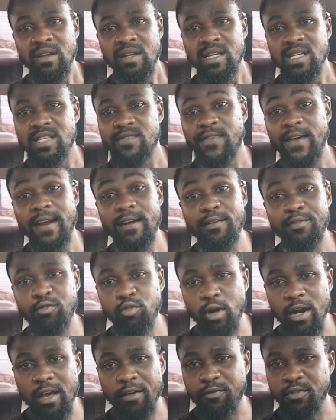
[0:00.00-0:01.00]
It's very
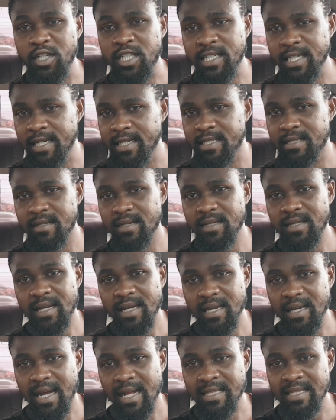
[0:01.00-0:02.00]
fuel efficient.
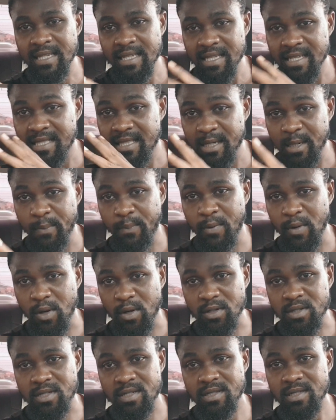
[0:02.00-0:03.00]
I think it's 3
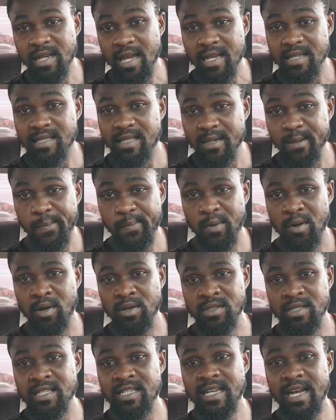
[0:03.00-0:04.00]
plugs. Yes, 3
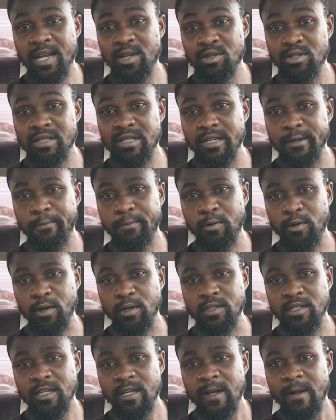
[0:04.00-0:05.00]
plugs. This car used 3
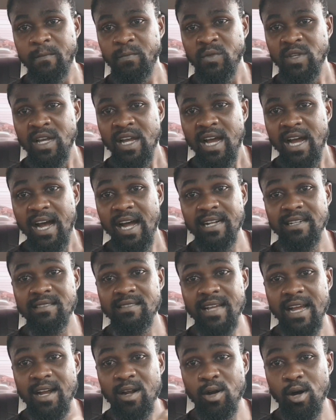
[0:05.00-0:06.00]
plugs.
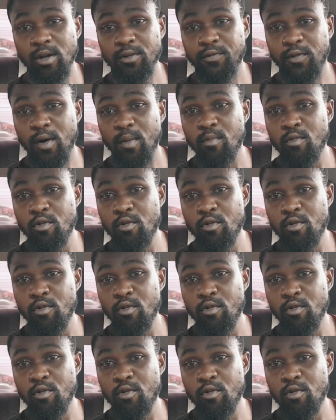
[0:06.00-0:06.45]
And thank God for